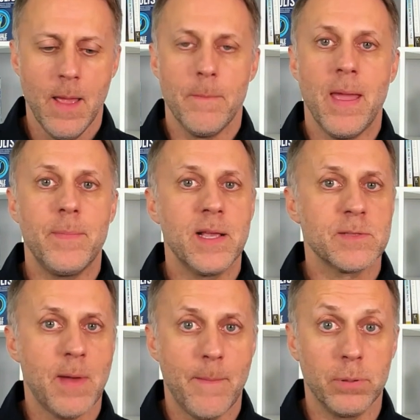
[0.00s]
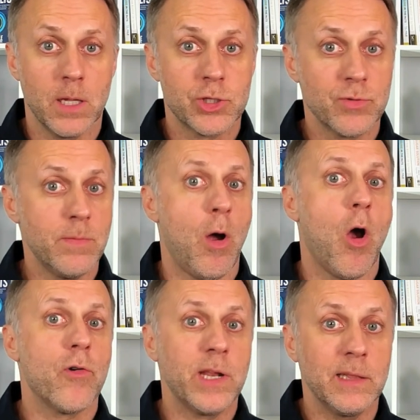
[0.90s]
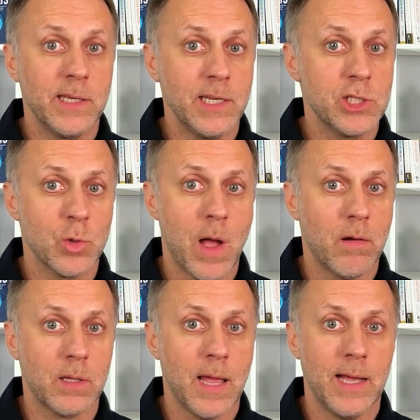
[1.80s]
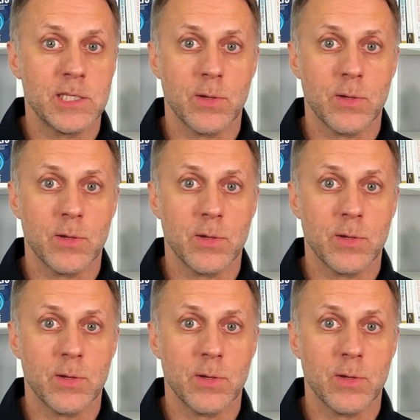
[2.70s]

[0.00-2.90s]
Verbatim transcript: Maybe is my bloodstream already leaning to alkaline?